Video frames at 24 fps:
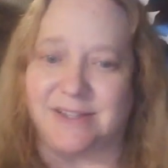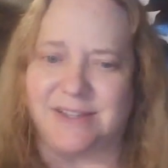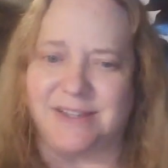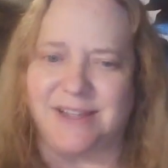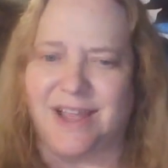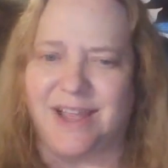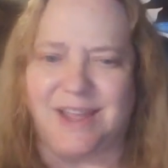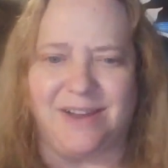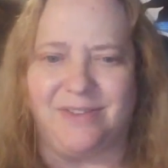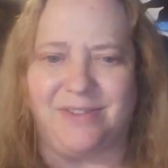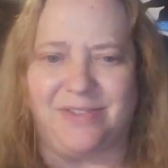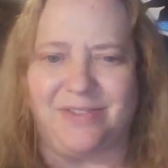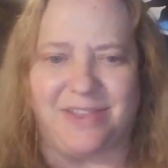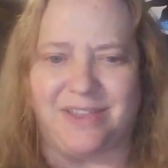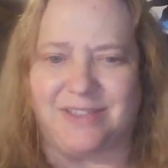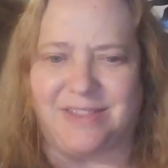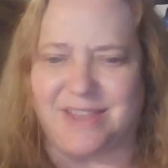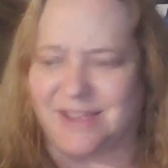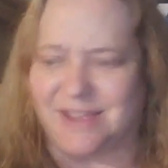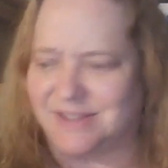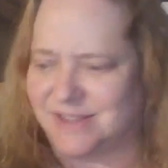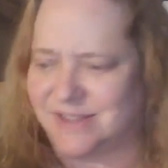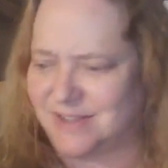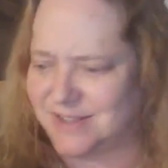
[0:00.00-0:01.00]
And I don't think
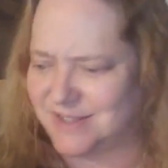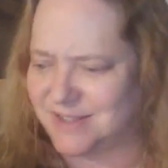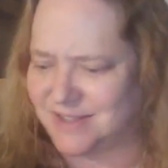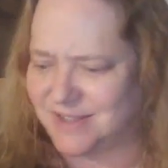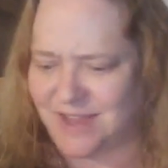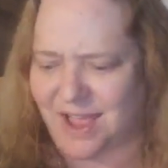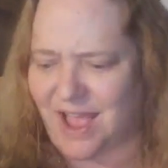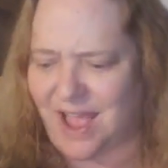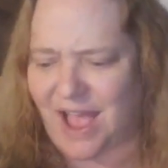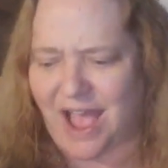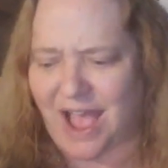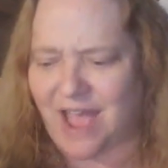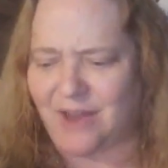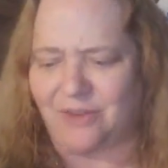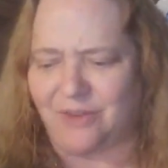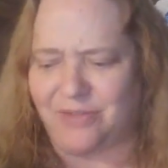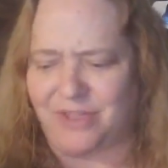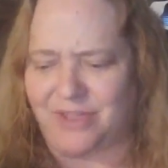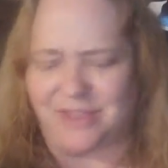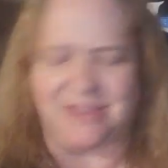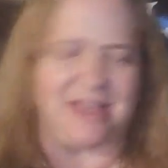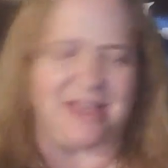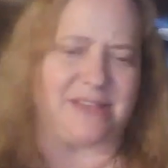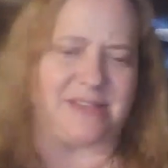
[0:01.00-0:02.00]
that's a, I don't
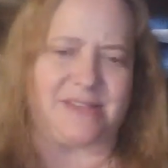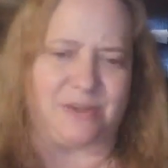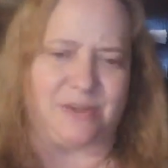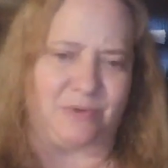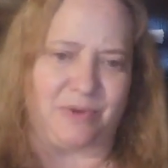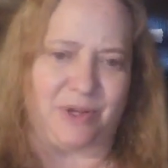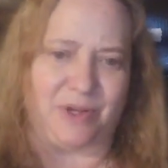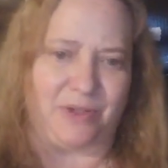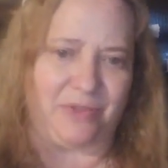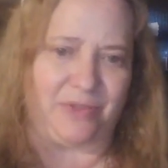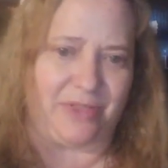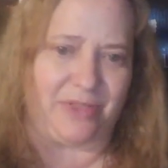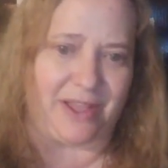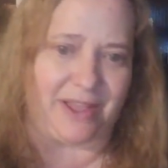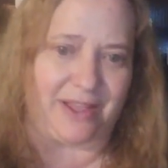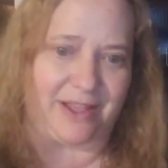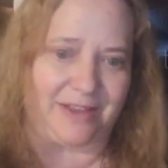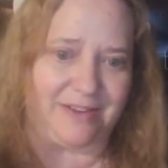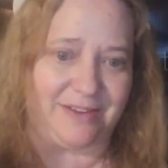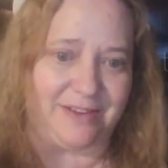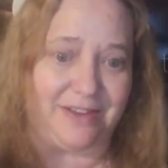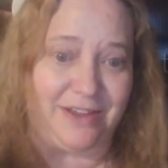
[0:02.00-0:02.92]
think that's a real thing.